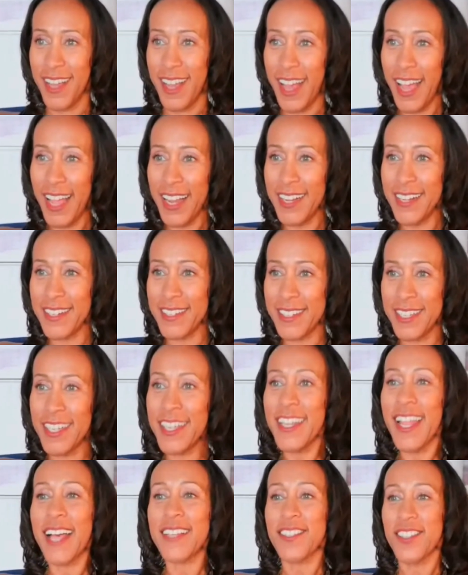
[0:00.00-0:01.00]
And
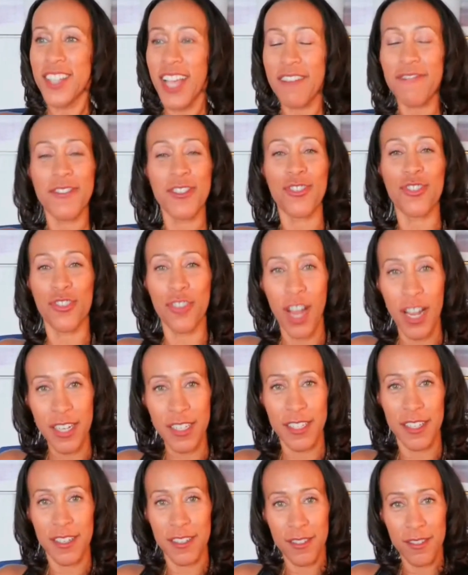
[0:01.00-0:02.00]
until I
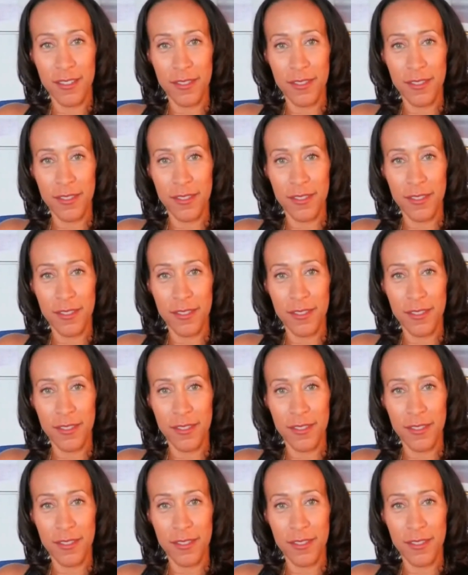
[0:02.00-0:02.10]
self-destructed,